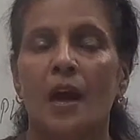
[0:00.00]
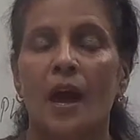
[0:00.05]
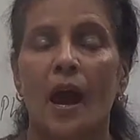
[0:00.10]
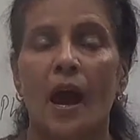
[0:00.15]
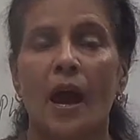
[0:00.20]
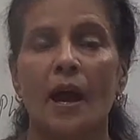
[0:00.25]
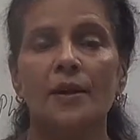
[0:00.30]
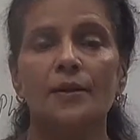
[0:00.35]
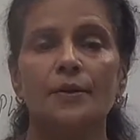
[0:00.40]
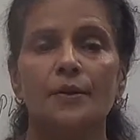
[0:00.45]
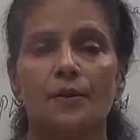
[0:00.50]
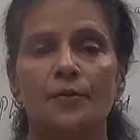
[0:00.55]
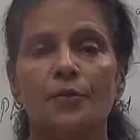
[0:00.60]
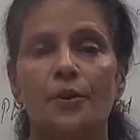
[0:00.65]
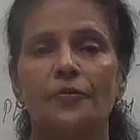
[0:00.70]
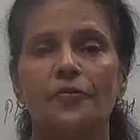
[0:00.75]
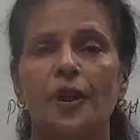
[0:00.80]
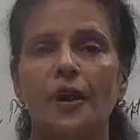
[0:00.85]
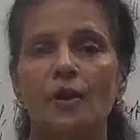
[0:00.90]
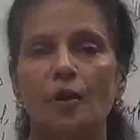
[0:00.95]
And
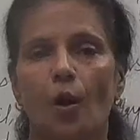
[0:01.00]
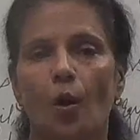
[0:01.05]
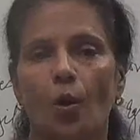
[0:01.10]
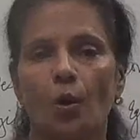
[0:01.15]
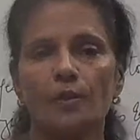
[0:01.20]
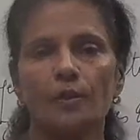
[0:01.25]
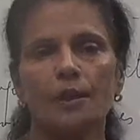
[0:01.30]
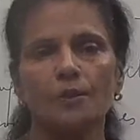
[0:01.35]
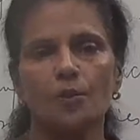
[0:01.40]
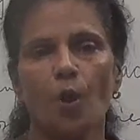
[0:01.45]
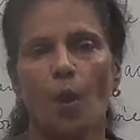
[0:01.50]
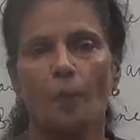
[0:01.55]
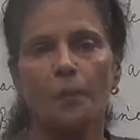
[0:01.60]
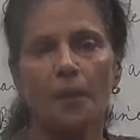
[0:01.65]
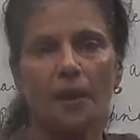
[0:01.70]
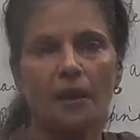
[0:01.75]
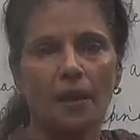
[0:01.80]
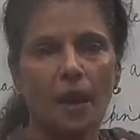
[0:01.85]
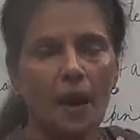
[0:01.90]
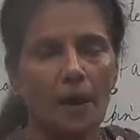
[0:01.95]
we were on the
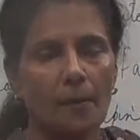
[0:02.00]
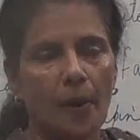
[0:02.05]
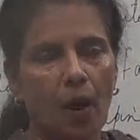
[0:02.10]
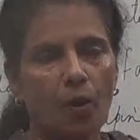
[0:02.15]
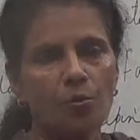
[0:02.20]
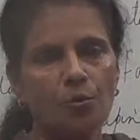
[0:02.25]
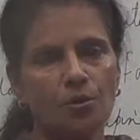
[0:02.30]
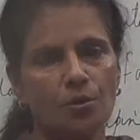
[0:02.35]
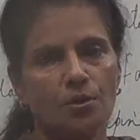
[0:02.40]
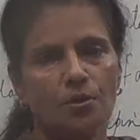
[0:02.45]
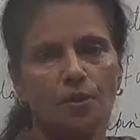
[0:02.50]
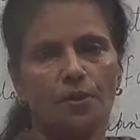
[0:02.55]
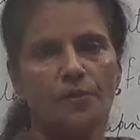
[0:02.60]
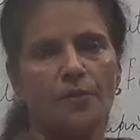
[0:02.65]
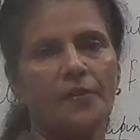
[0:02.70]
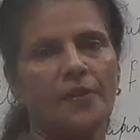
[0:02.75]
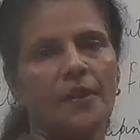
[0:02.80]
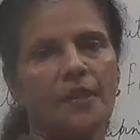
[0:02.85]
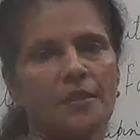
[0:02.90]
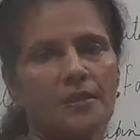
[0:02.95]
topic about, we
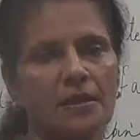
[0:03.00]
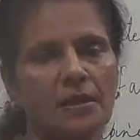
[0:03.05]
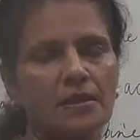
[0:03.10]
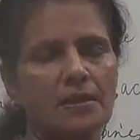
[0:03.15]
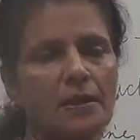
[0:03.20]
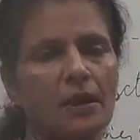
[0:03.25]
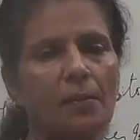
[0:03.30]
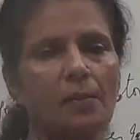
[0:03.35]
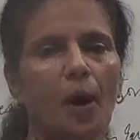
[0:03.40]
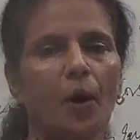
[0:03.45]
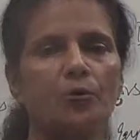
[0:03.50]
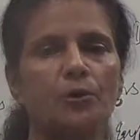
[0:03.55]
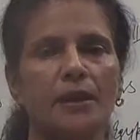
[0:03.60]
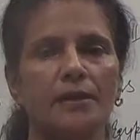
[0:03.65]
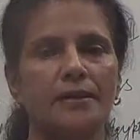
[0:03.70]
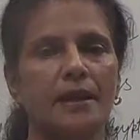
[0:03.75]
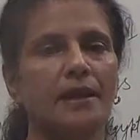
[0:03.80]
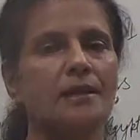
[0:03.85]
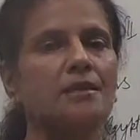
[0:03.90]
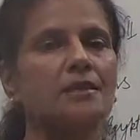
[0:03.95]
were discussing about the
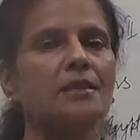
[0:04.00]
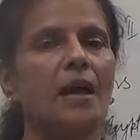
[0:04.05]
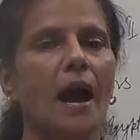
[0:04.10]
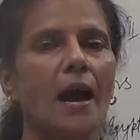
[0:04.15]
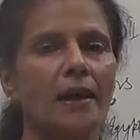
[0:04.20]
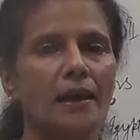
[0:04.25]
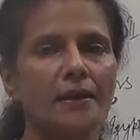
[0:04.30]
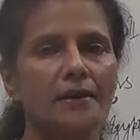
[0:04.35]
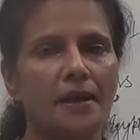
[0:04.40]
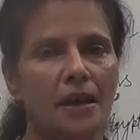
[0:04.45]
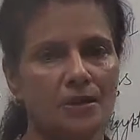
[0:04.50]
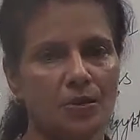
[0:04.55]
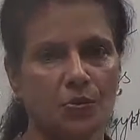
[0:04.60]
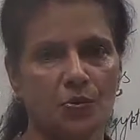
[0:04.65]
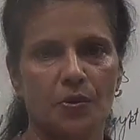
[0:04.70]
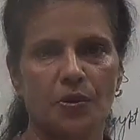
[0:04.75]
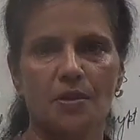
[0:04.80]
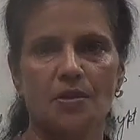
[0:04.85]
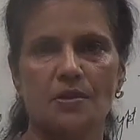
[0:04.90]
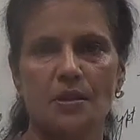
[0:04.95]
textile
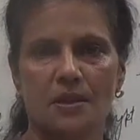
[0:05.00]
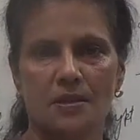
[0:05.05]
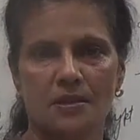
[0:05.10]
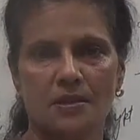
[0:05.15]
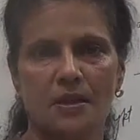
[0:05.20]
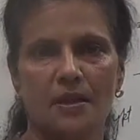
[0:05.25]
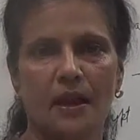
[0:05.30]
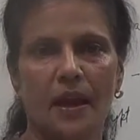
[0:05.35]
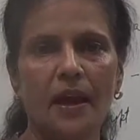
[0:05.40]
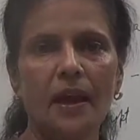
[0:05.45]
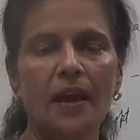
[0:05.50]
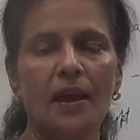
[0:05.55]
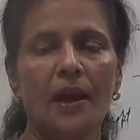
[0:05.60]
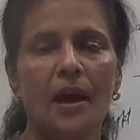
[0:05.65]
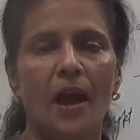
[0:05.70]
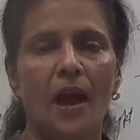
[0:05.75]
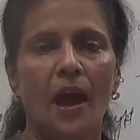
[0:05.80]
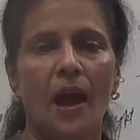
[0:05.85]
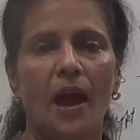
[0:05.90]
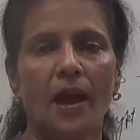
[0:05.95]
industries yesterday.
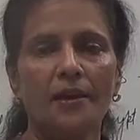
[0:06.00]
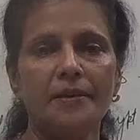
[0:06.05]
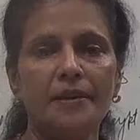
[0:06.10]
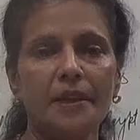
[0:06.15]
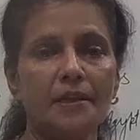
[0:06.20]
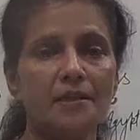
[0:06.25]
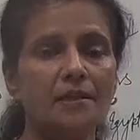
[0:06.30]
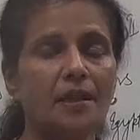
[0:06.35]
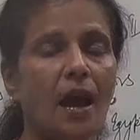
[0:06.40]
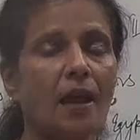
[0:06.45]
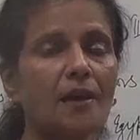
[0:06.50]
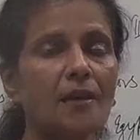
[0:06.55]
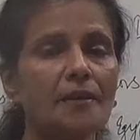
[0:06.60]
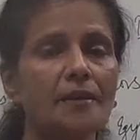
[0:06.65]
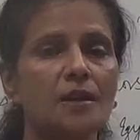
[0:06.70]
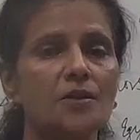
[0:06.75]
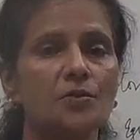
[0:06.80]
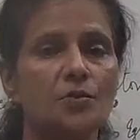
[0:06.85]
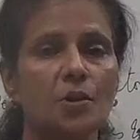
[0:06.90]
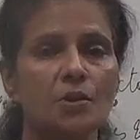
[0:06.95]
And textile
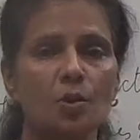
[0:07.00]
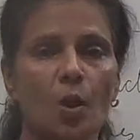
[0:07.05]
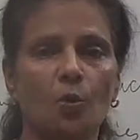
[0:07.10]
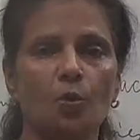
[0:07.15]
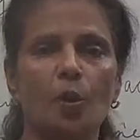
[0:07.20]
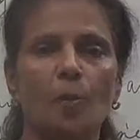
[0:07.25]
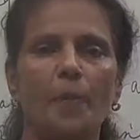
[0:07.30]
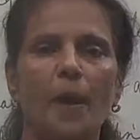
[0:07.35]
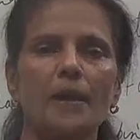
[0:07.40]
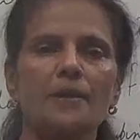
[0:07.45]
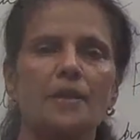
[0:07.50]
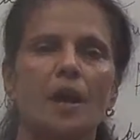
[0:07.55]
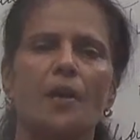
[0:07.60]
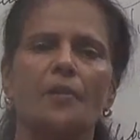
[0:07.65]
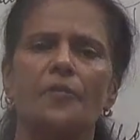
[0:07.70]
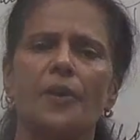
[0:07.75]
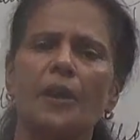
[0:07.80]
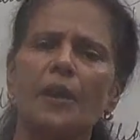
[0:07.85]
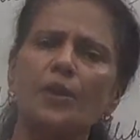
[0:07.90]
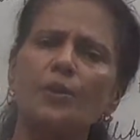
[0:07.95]
industries occupies a
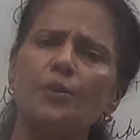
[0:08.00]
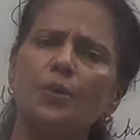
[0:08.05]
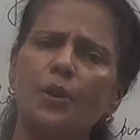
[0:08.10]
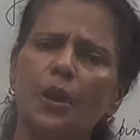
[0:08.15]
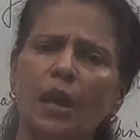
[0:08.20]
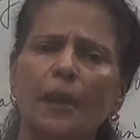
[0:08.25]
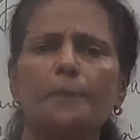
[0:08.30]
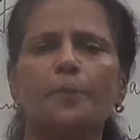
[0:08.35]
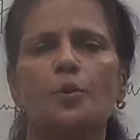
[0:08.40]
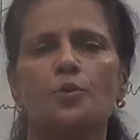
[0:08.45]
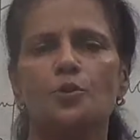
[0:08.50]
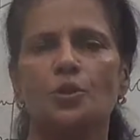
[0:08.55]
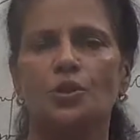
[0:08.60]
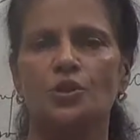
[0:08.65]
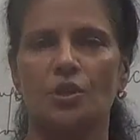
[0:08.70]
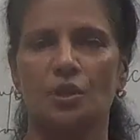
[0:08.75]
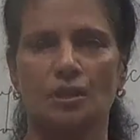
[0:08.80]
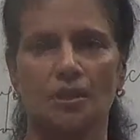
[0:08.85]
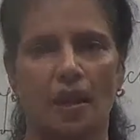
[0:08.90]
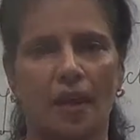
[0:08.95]
very unique
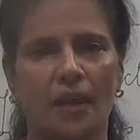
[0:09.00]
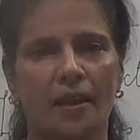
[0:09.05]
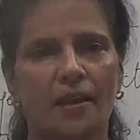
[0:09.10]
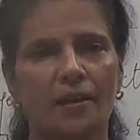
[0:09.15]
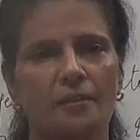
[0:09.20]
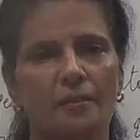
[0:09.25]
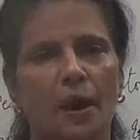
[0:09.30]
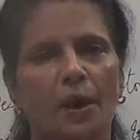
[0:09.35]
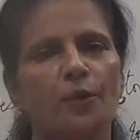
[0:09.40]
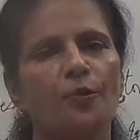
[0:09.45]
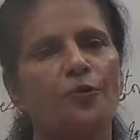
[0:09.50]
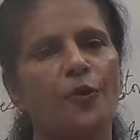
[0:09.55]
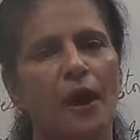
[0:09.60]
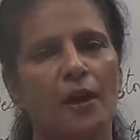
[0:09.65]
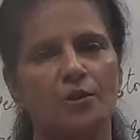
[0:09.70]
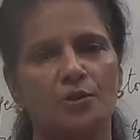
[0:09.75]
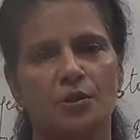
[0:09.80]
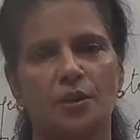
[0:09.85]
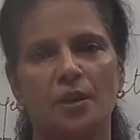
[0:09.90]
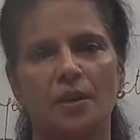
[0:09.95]
position in
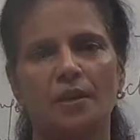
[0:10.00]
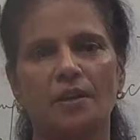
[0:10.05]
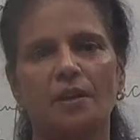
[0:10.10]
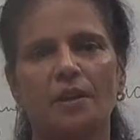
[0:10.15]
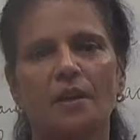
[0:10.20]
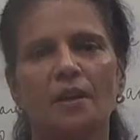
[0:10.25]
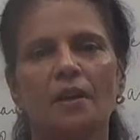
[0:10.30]
manufacturing